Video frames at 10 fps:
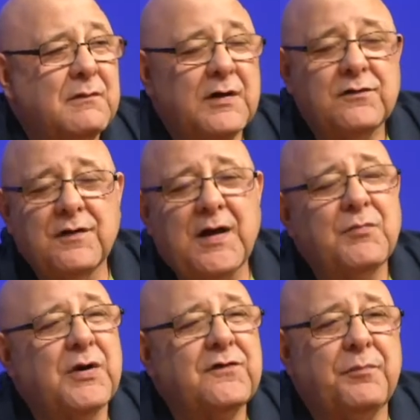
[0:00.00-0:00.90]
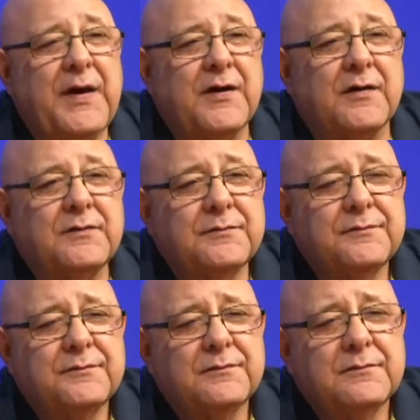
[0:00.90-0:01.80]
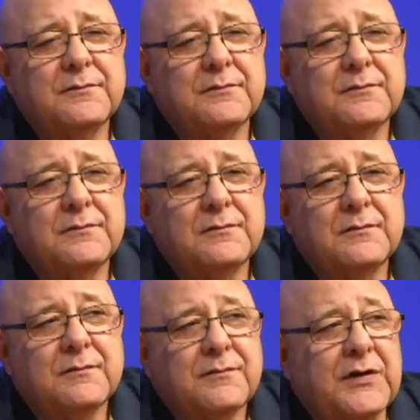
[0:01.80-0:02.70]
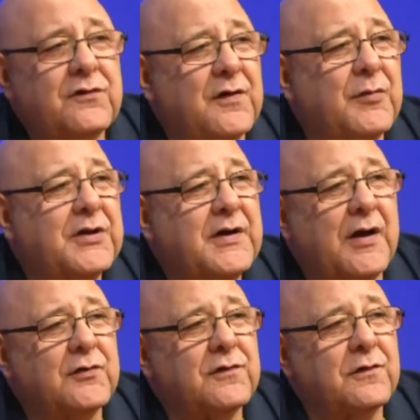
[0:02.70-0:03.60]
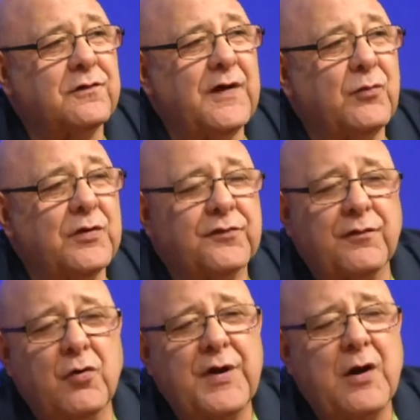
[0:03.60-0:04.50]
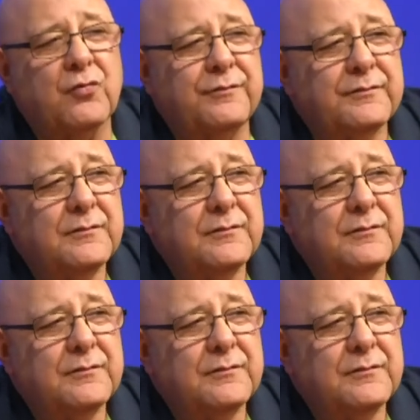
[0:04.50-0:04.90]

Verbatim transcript: it's not much better than some of the counselors that were thrown out.